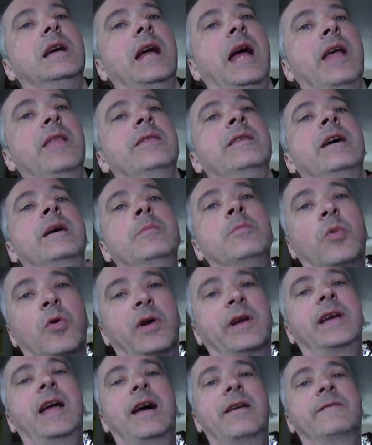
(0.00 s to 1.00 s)
and then
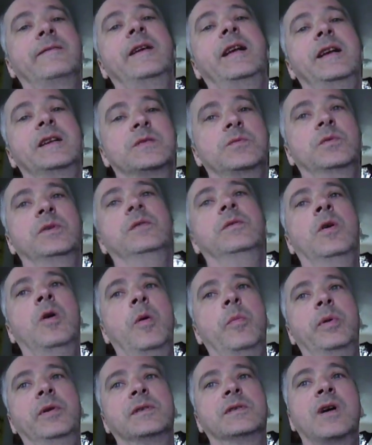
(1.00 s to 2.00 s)
more cafes would
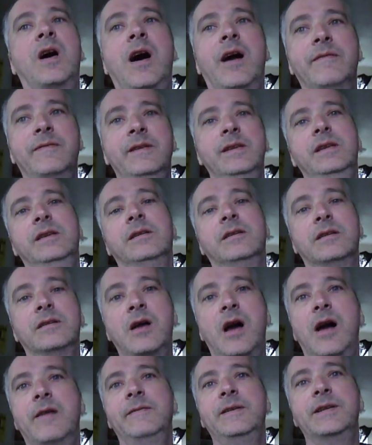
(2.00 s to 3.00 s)
open coffee
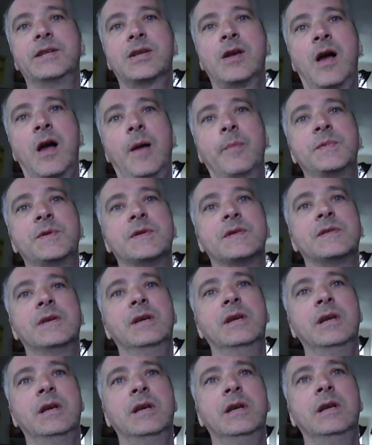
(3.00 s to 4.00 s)
coffee shops.
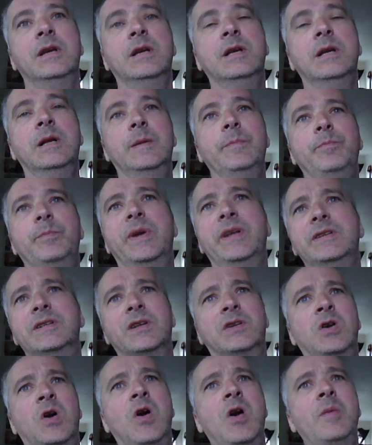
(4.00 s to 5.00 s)
But in
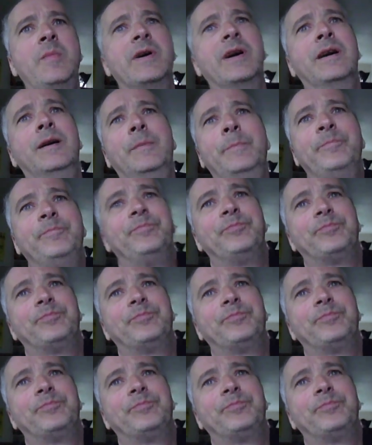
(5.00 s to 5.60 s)
Tacoma,